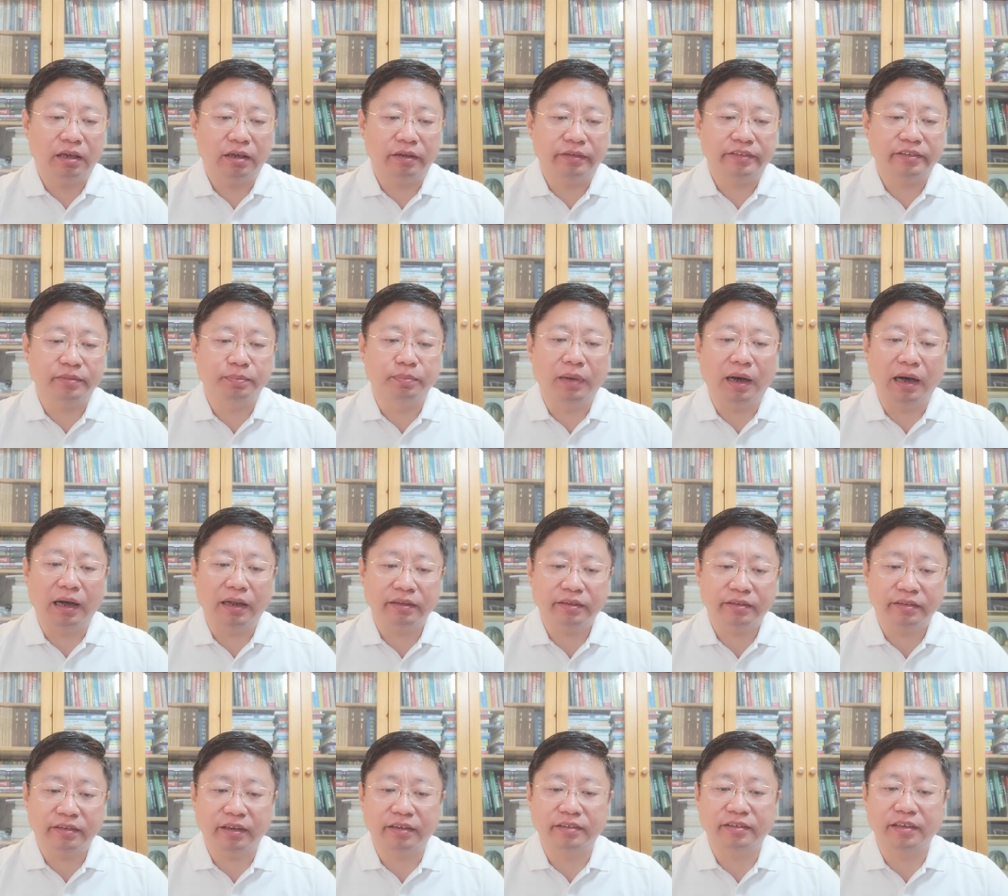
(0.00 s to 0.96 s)
smart
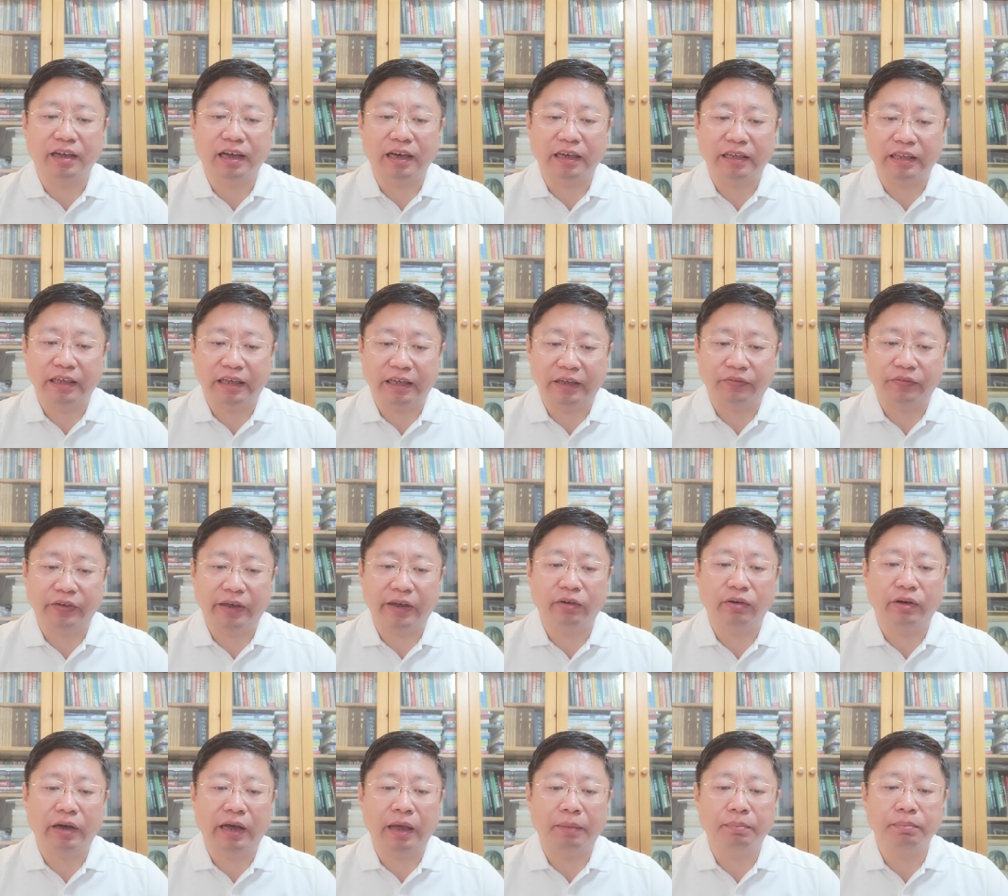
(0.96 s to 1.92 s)
society
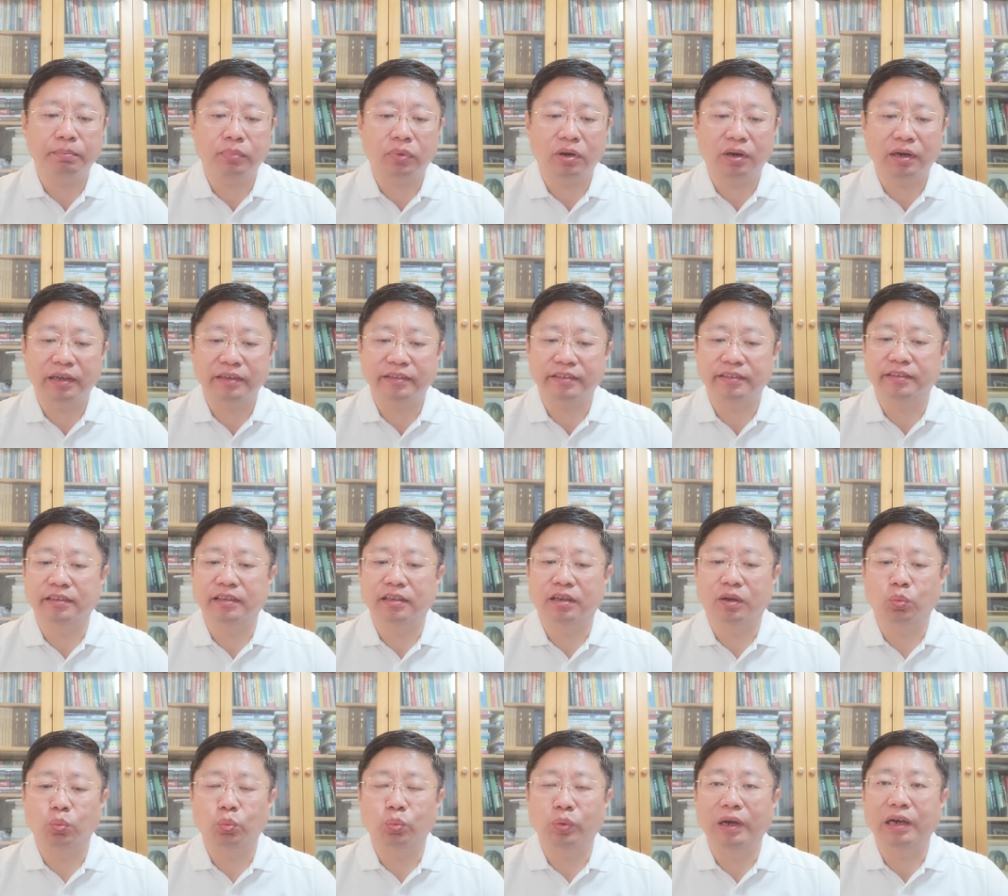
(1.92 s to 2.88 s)
will embrace
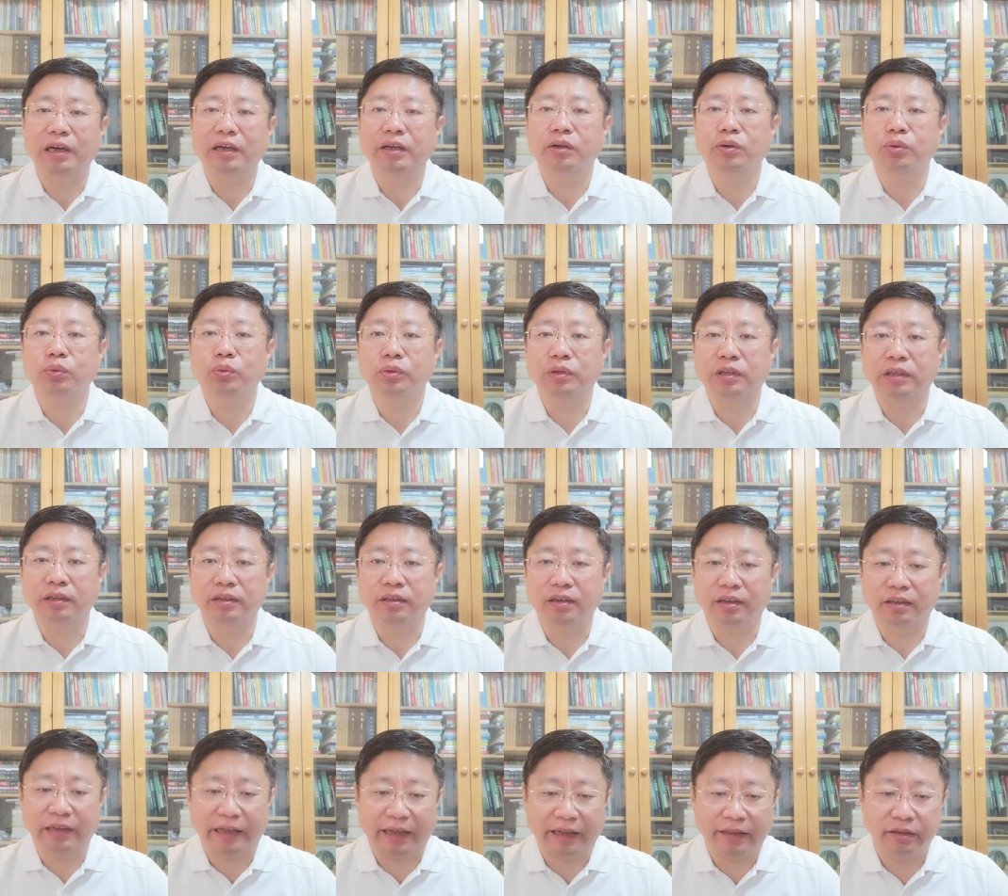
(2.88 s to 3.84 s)
the value
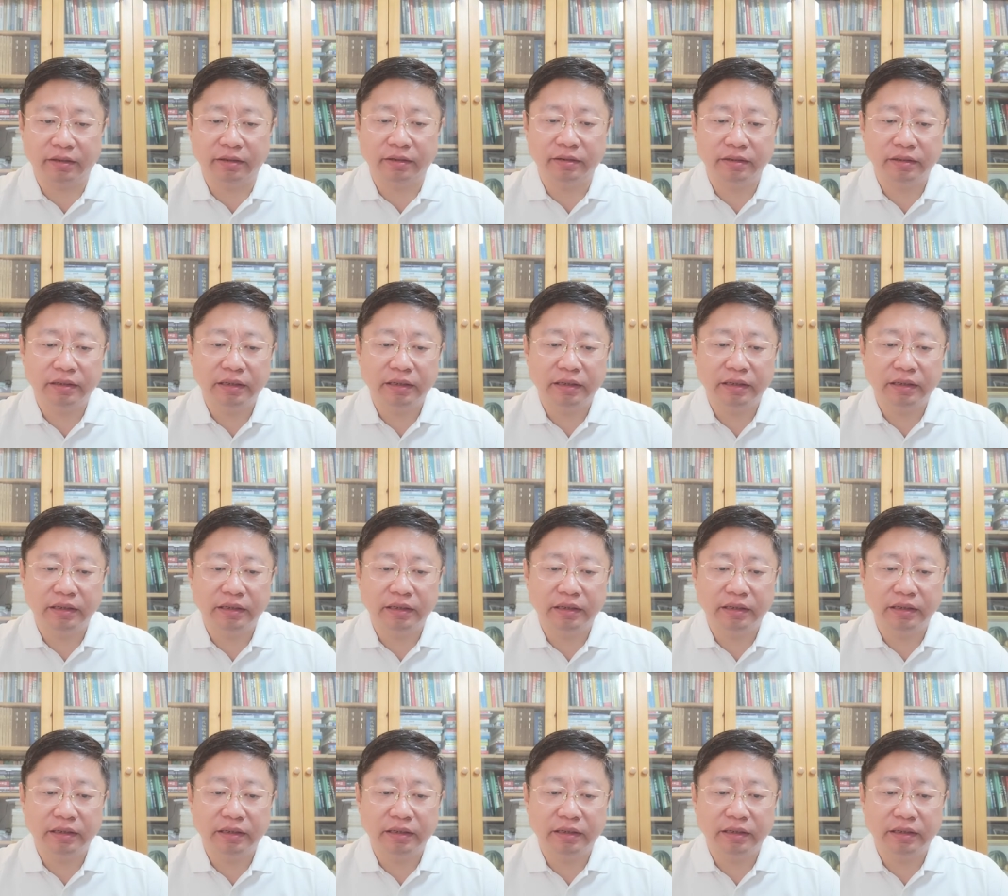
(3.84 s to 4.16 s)
internet.